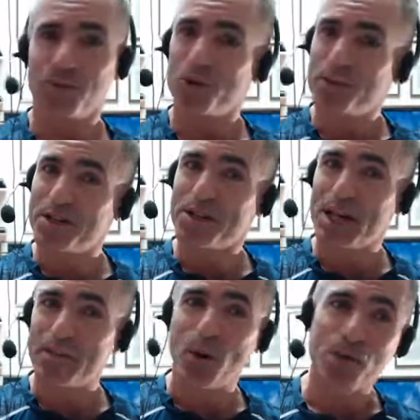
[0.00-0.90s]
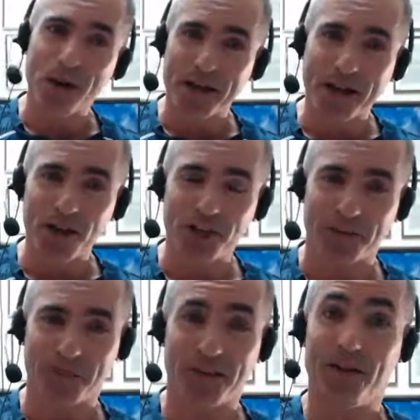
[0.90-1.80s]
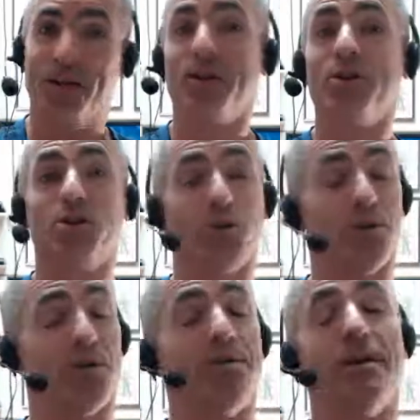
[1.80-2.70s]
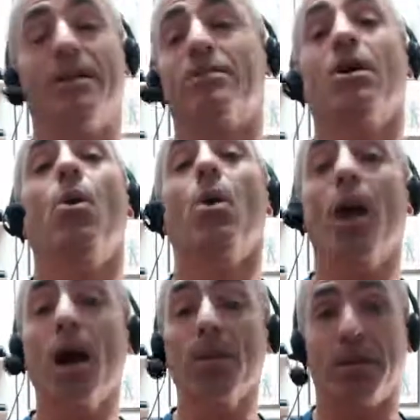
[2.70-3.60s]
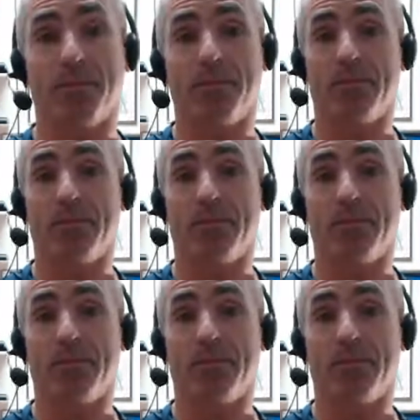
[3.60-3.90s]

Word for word: which means chemo and radiation. So that's the whole irony.